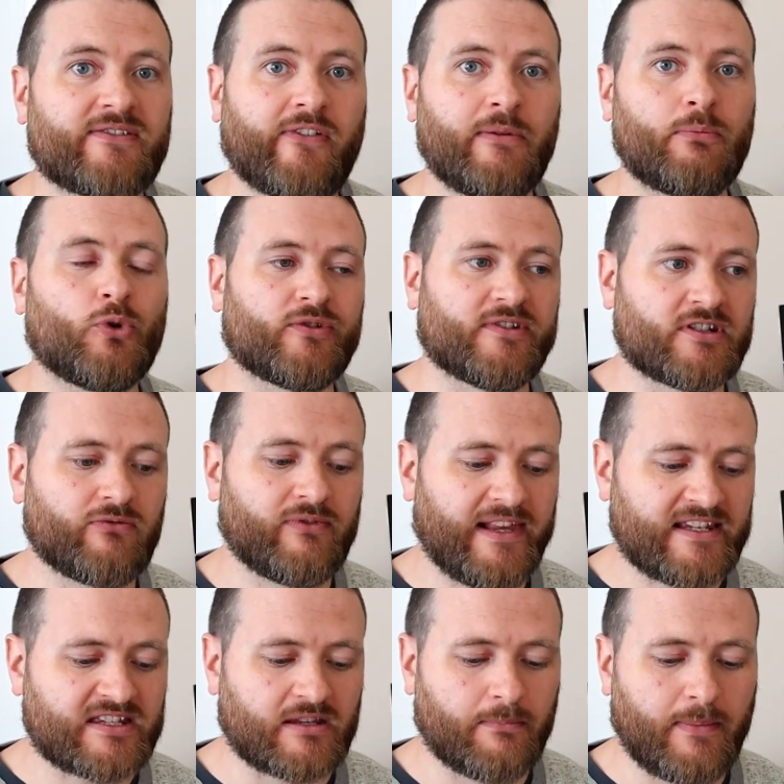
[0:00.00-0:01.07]
It's very important to
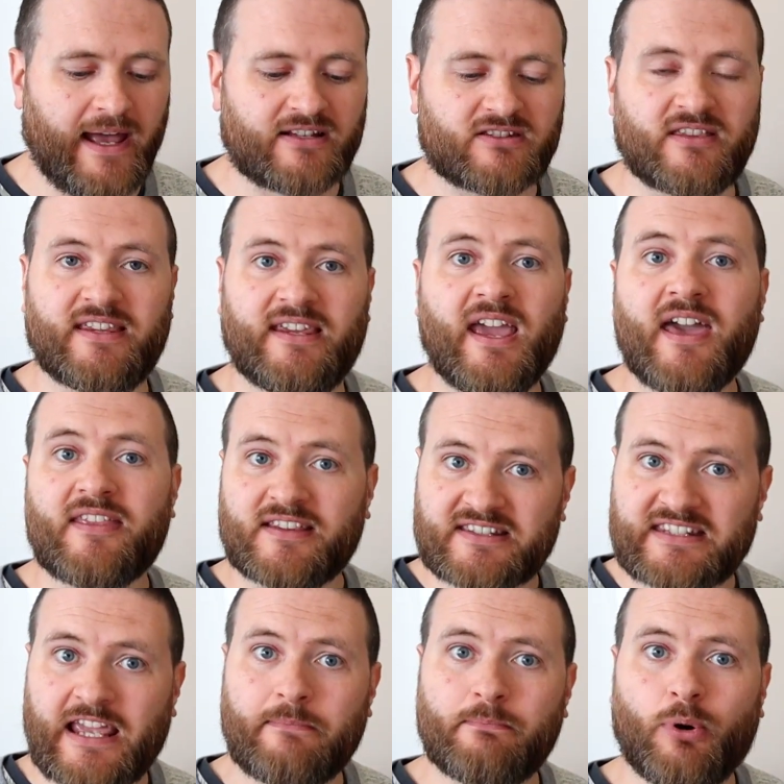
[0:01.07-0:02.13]
release them back to the
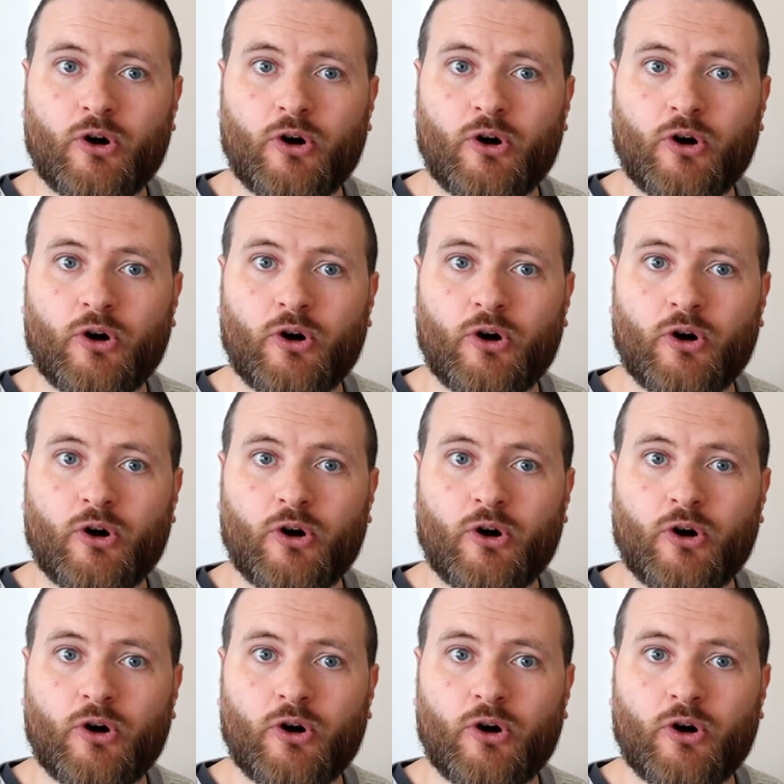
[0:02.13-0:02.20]
same